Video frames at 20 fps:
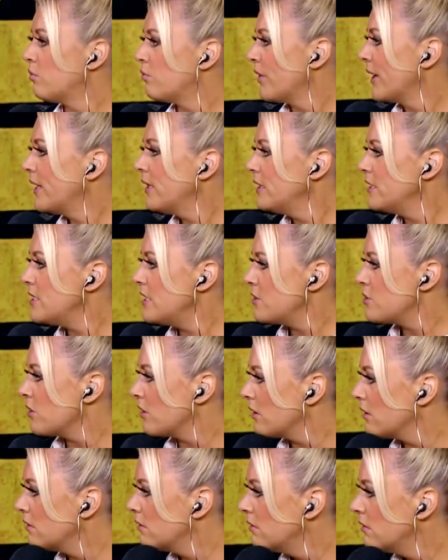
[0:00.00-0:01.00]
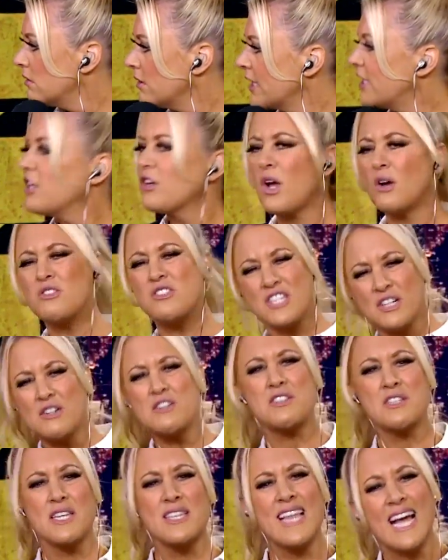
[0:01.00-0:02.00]
wrinkly t-shirt like you go
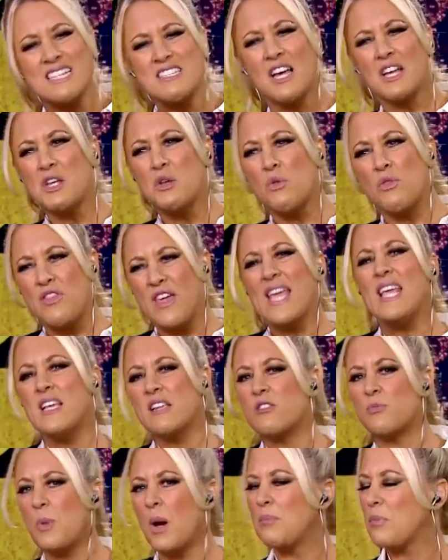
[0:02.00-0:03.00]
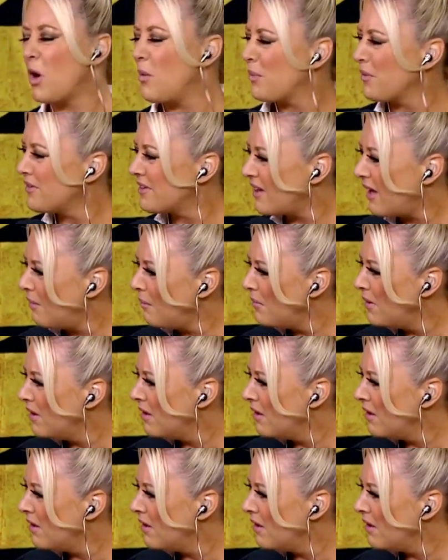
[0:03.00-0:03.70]
seriously that's how you think is appropriate to come